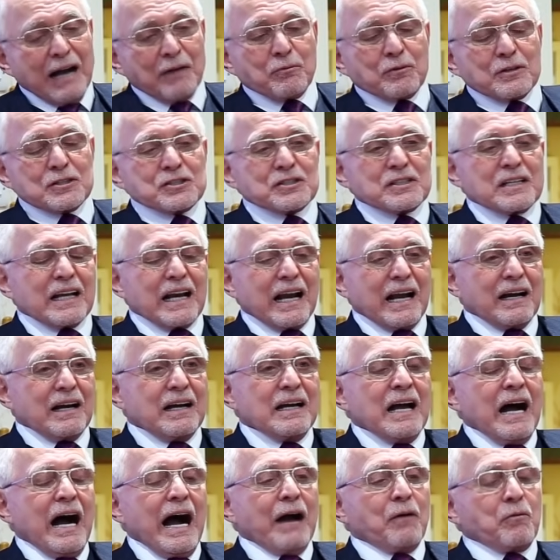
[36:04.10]
I wish that
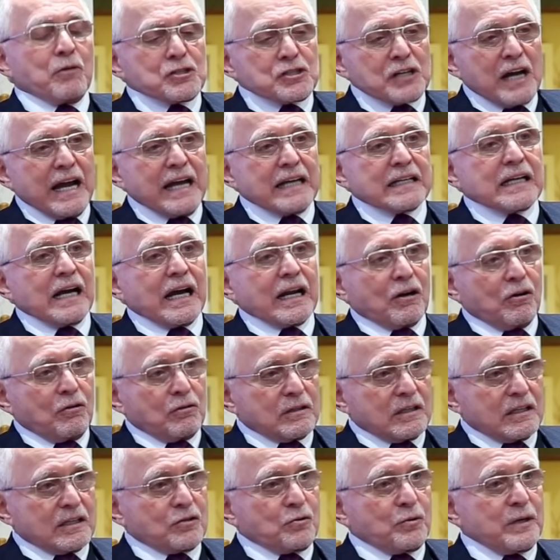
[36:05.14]
I, I wish I had got a
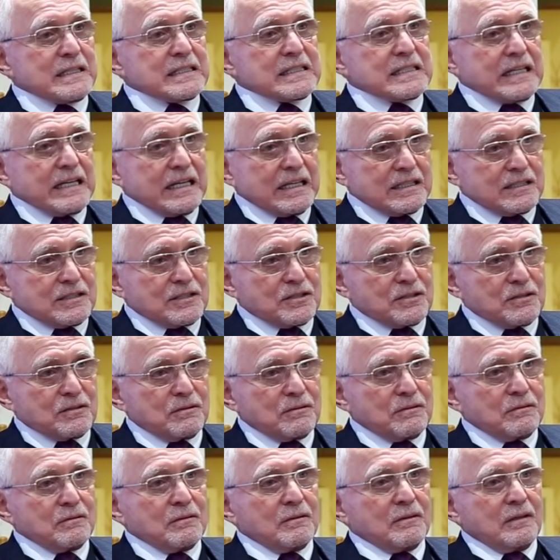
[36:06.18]
hold of the Queen's kids.
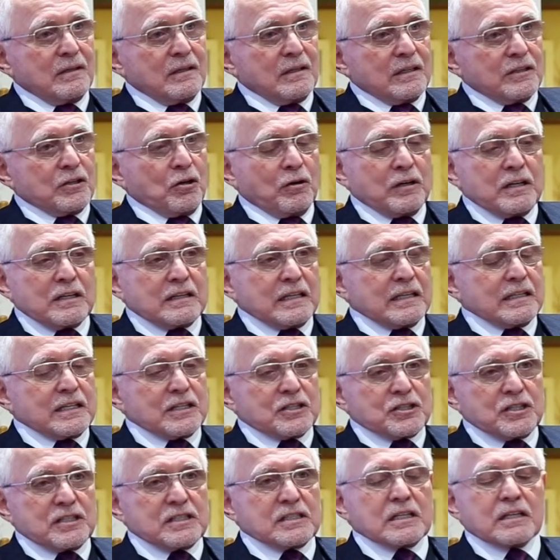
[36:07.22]
The only thing
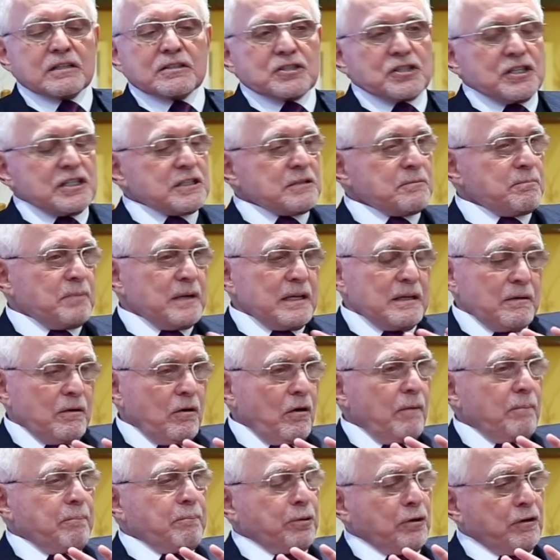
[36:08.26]
that she's, she's been
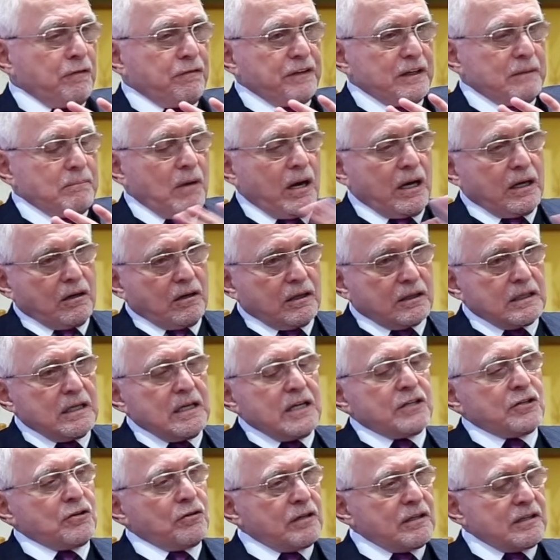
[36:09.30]
a perfect monarch.
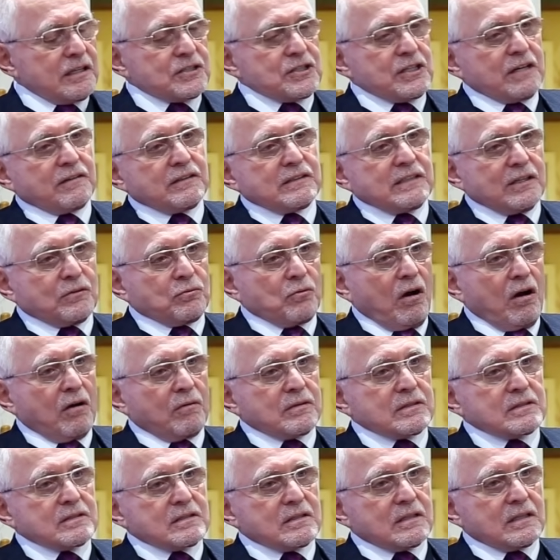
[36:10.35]
The only thing she ever did wrong
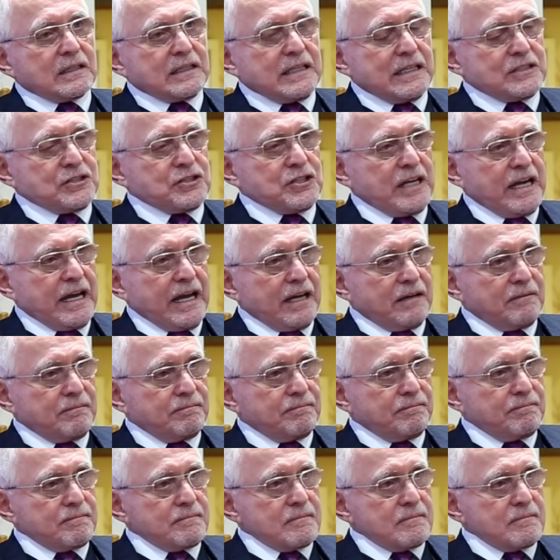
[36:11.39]
was the kids she had.